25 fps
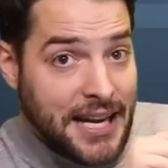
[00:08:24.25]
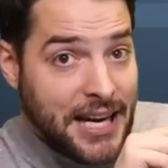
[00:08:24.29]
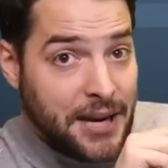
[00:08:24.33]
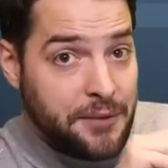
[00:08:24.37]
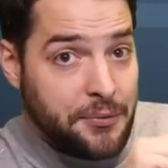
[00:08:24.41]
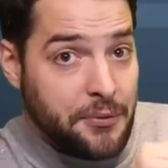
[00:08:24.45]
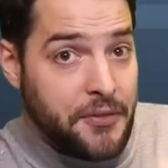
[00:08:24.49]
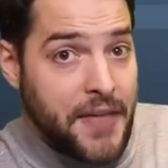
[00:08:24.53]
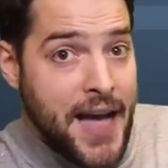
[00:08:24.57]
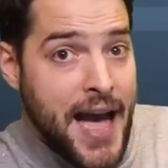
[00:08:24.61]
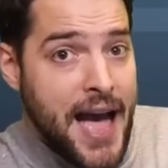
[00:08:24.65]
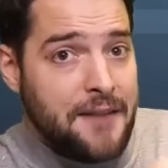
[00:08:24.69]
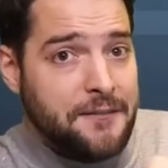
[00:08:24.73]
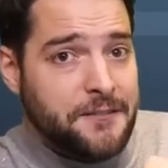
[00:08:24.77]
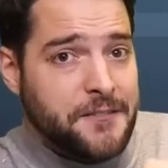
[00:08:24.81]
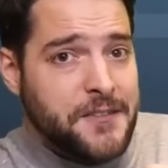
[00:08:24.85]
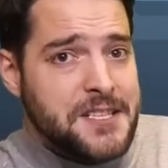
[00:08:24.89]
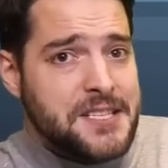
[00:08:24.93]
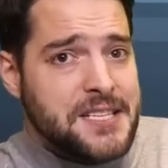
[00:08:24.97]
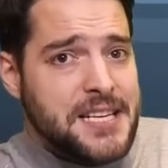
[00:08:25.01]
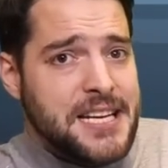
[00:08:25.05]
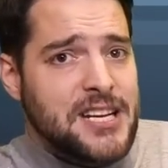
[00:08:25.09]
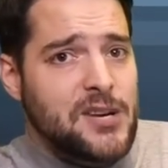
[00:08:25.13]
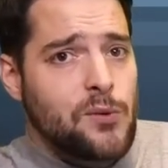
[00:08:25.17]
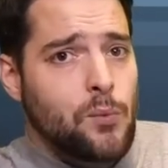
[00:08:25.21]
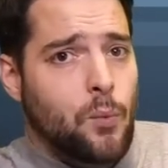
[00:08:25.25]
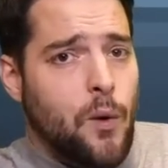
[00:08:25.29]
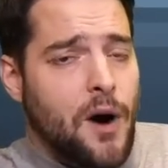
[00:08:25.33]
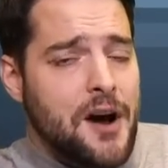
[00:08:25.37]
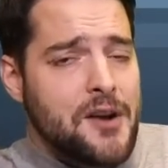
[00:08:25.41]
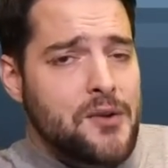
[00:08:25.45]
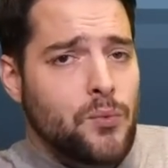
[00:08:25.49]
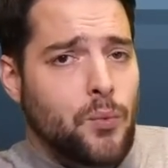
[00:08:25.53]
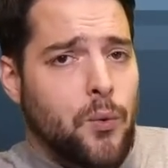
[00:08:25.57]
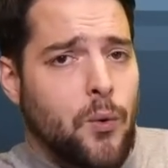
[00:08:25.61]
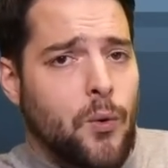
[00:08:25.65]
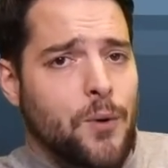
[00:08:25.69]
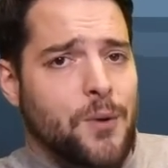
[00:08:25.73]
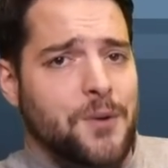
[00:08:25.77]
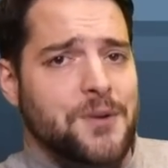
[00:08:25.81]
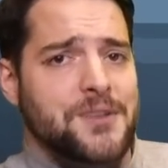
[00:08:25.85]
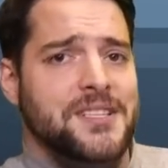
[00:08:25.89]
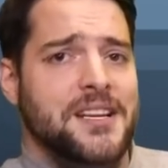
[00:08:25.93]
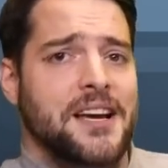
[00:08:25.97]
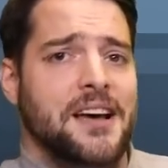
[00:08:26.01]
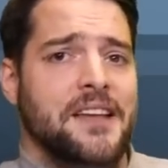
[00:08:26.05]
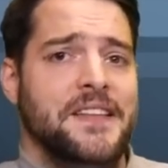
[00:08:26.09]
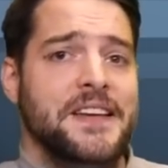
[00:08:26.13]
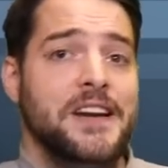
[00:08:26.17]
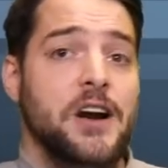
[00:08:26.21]
If that physique won
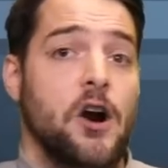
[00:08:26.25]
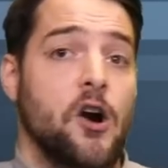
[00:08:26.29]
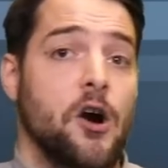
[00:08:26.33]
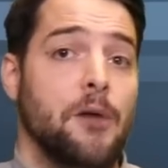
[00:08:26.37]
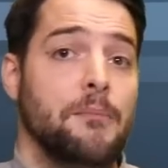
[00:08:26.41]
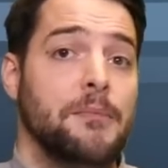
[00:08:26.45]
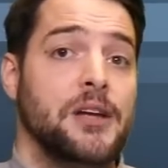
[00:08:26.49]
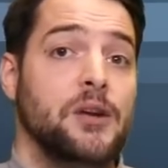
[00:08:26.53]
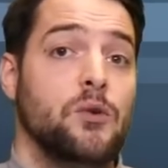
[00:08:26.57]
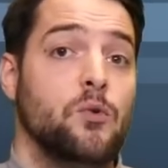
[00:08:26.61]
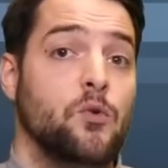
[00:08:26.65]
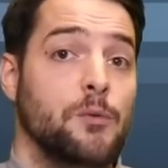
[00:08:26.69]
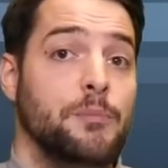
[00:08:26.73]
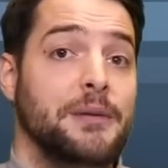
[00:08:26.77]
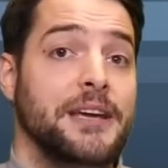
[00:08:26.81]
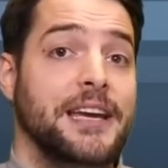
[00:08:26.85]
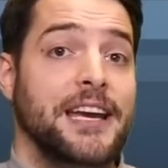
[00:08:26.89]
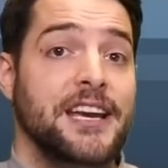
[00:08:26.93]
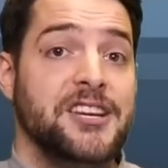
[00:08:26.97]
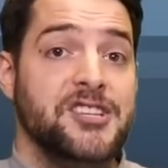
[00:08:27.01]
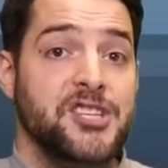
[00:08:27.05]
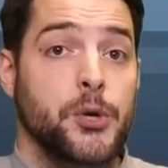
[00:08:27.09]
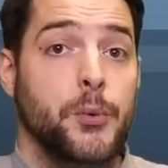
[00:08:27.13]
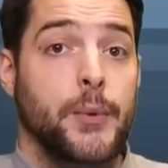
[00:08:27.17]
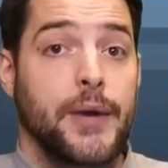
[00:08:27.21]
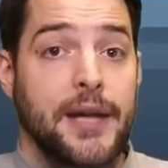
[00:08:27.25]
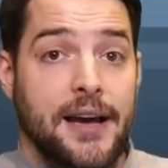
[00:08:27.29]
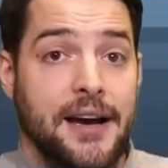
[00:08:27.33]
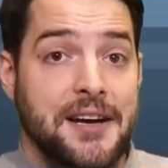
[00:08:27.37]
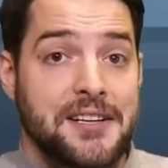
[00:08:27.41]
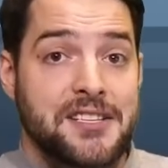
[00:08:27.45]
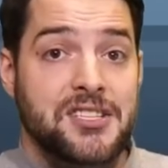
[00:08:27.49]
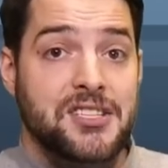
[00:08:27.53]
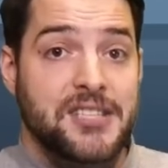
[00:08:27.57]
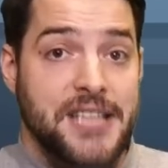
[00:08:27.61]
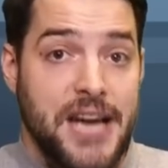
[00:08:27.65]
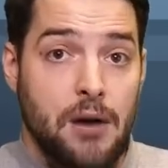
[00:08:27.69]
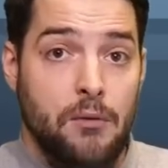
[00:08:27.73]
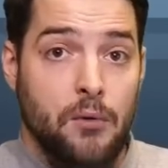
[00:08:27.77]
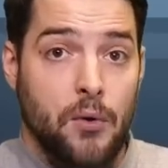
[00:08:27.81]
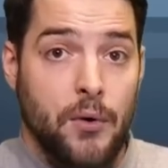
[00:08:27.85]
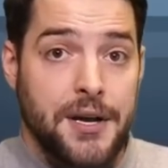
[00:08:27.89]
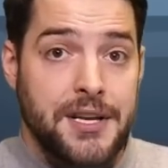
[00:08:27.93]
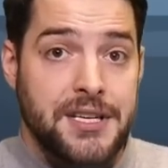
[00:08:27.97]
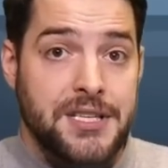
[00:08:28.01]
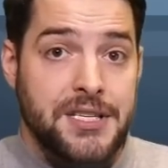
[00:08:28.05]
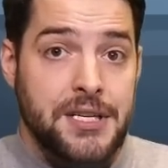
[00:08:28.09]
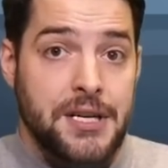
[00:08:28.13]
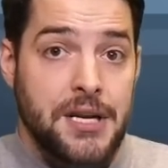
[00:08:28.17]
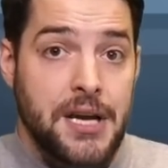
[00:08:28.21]
wars, the Army would be issuing us
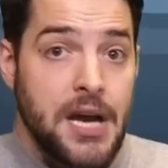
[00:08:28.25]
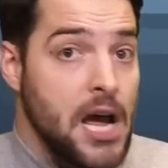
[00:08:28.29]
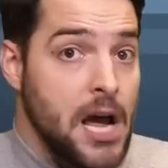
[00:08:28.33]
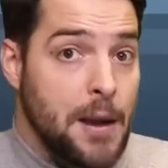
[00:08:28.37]
steroids.